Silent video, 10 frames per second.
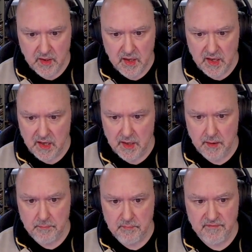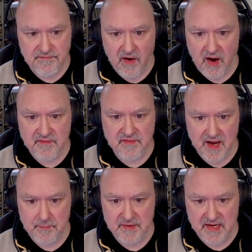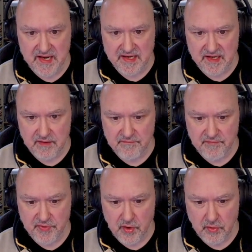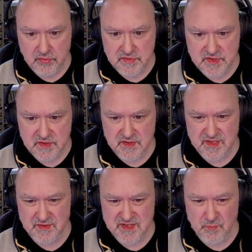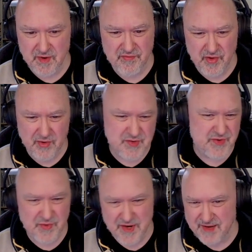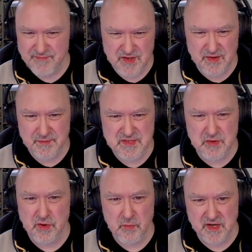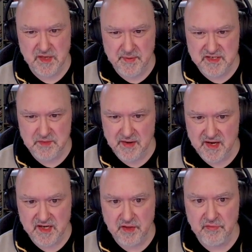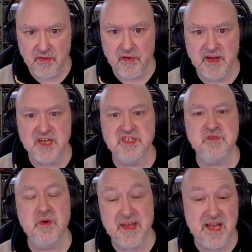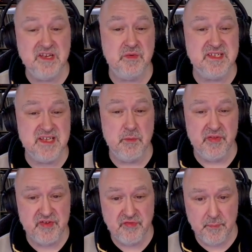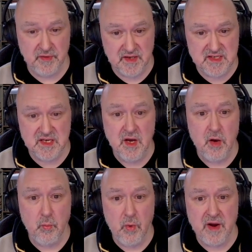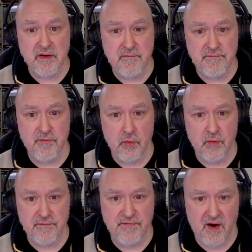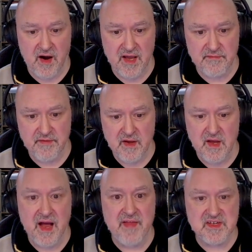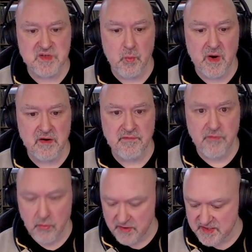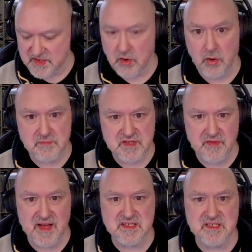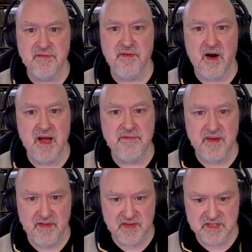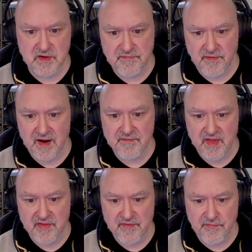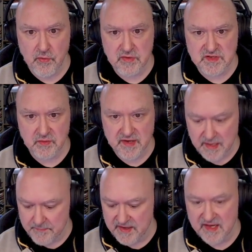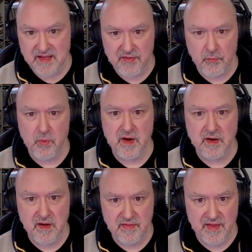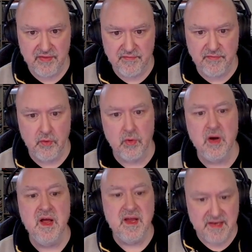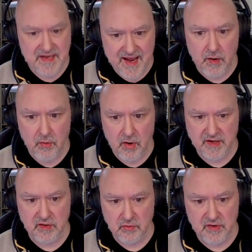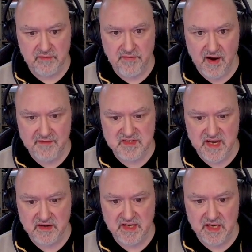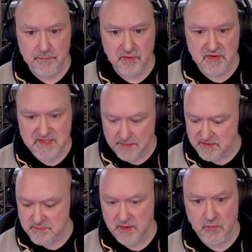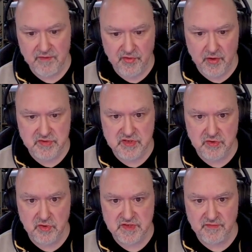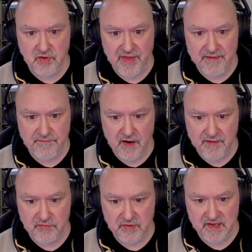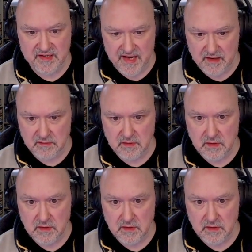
Um, five can't be in any of those, so it's in one of those three. I'm still not wanting to pencil mark into three locations. What I can do is say what this triple is one, four, five, and there's a one and a four in this column. So that's the five, and there's no five there. The four is looking up, making that the one, and that the four. Now I can look at fives down here because they must be in one of those two because I've got that five looking down.